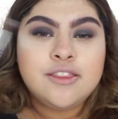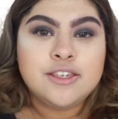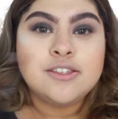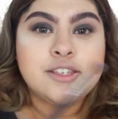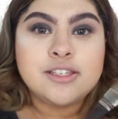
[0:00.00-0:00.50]

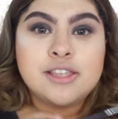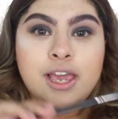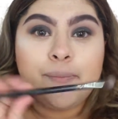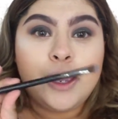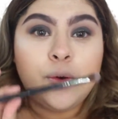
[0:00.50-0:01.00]
This is
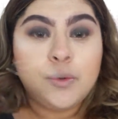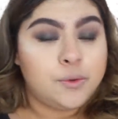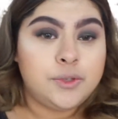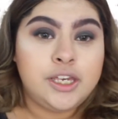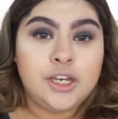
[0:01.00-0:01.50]
like my
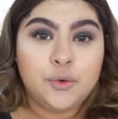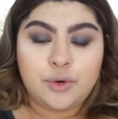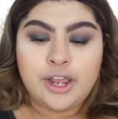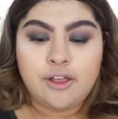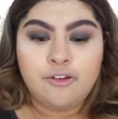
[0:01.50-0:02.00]
holy
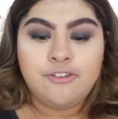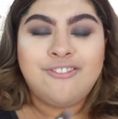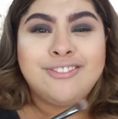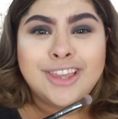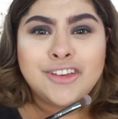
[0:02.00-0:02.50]
grail,
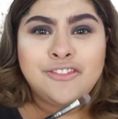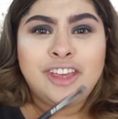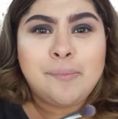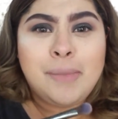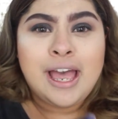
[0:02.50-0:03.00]

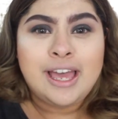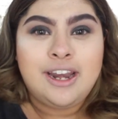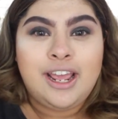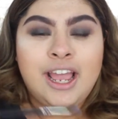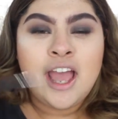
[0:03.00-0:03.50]
fluffy,
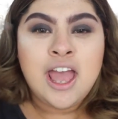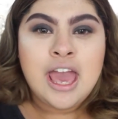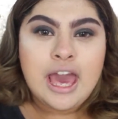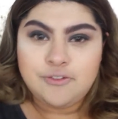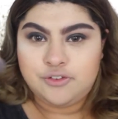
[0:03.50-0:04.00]
padding,
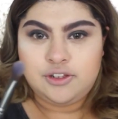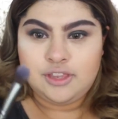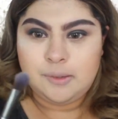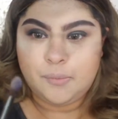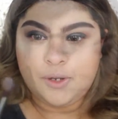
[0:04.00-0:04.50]

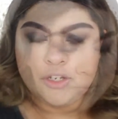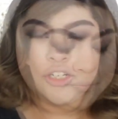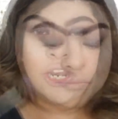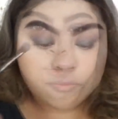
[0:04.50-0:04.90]
everything brush.